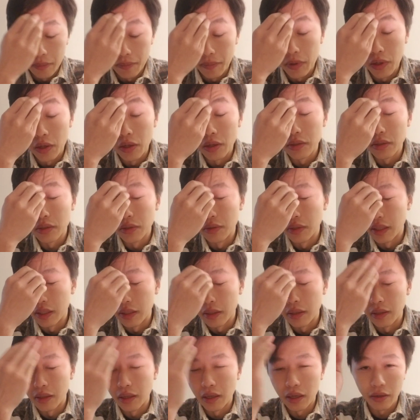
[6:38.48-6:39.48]
Also,
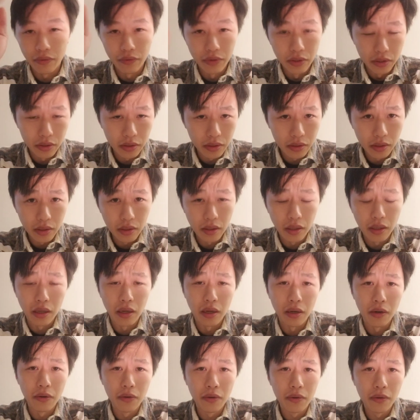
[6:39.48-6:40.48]
they have this
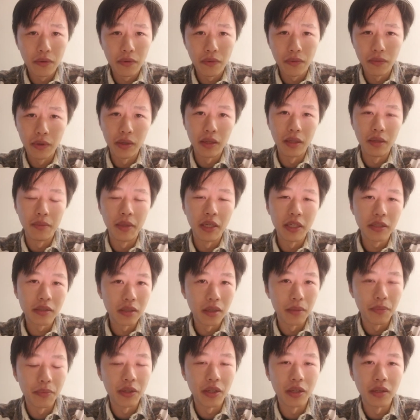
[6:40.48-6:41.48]
really messed
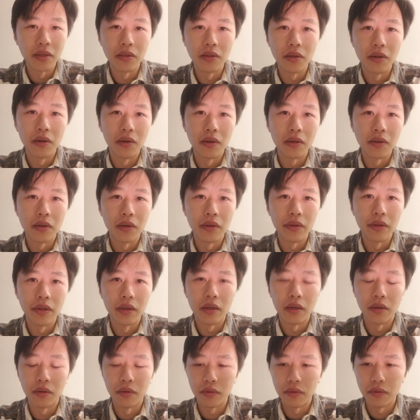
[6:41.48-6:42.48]
up thing going on
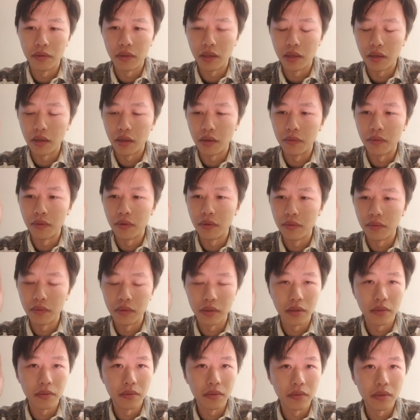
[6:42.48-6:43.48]
there
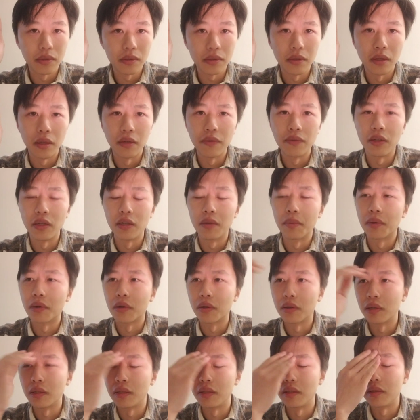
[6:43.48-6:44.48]
with slave
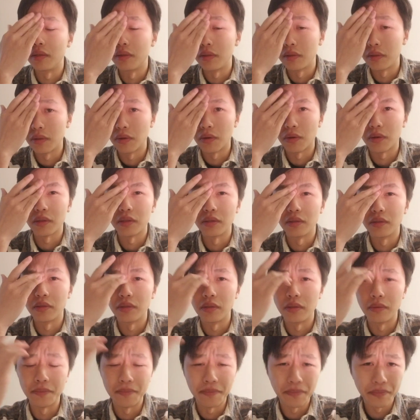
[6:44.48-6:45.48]
labor and Gurkhas,
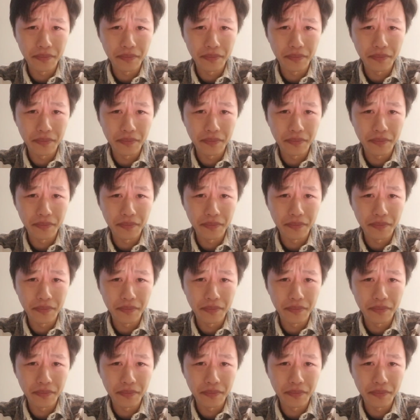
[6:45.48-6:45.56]
and